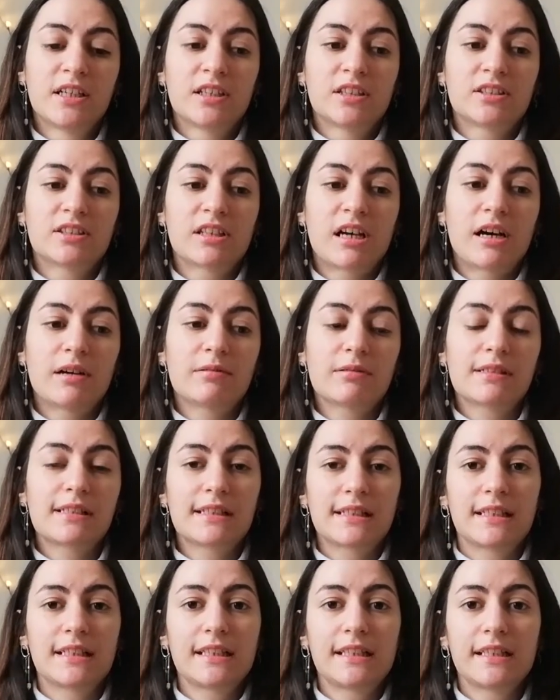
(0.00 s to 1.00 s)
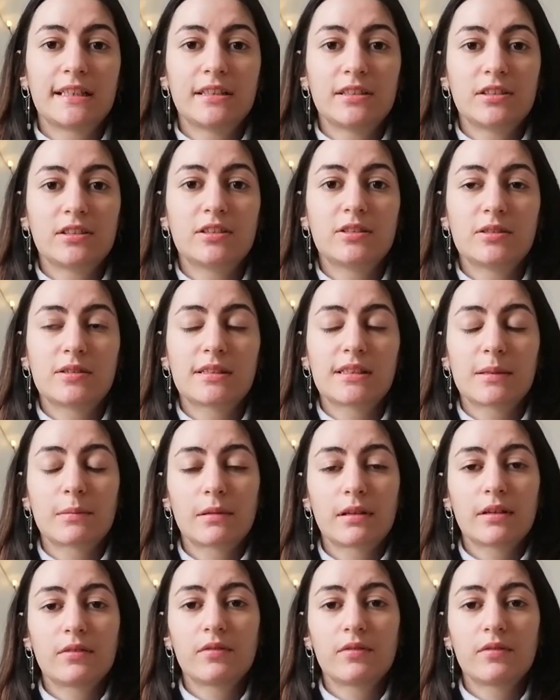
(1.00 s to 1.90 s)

So I was thinking to do something